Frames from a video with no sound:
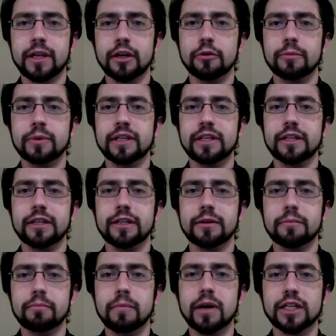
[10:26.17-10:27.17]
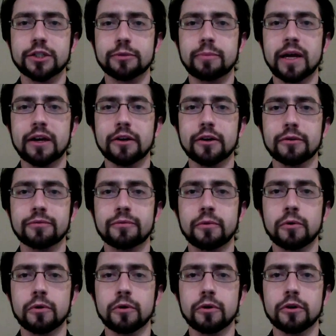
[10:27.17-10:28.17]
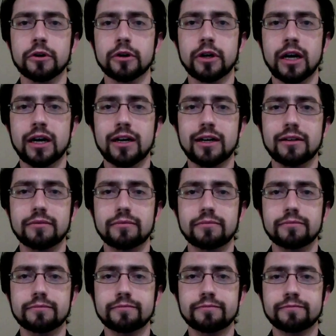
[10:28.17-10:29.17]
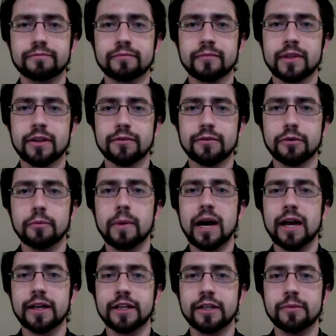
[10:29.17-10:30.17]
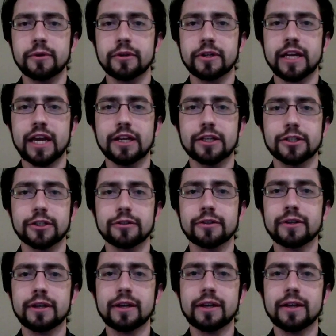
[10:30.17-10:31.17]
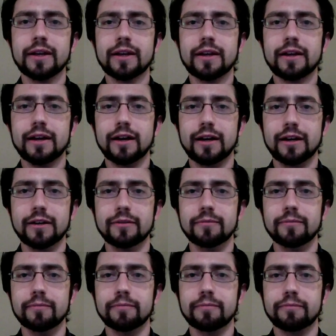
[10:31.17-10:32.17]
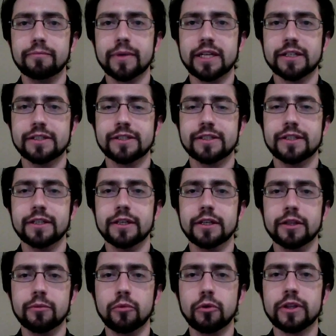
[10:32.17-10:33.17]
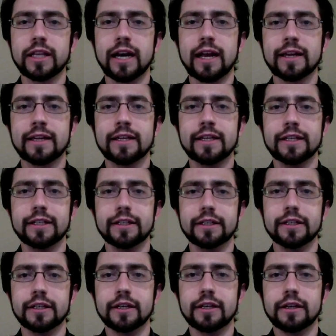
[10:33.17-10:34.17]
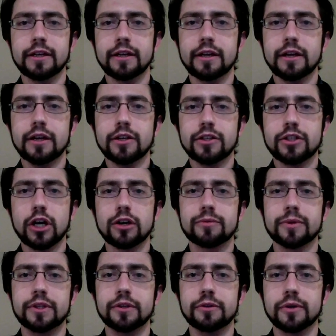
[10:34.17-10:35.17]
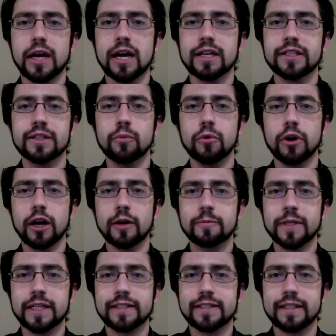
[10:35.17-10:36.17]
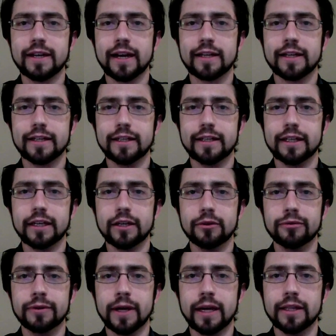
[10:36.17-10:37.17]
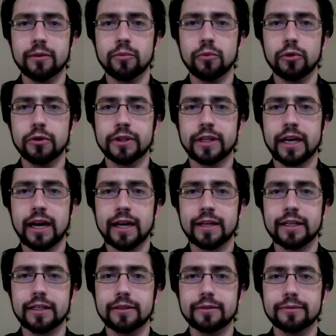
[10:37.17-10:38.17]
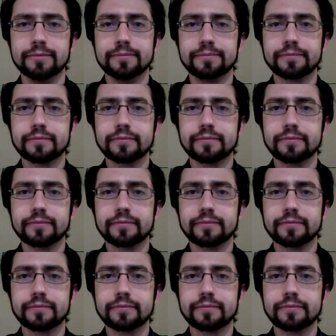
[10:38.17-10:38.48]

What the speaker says: it'll be much better for my communication. Because the more that I can talk with you guys, the more updates that I can give, and the more that I can